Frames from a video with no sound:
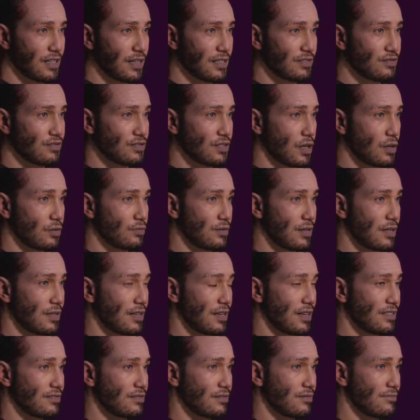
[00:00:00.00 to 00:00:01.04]
and
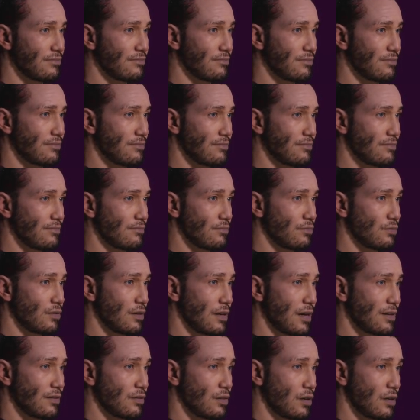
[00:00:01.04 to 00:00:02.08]
self-image. For
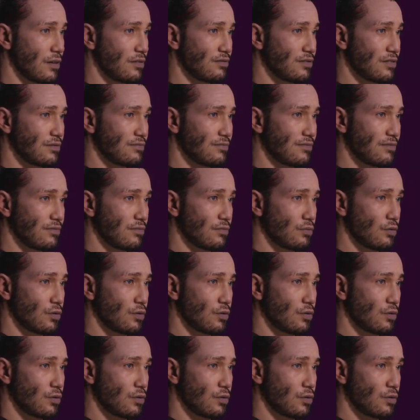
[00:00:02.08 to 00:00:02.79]
adolescents, who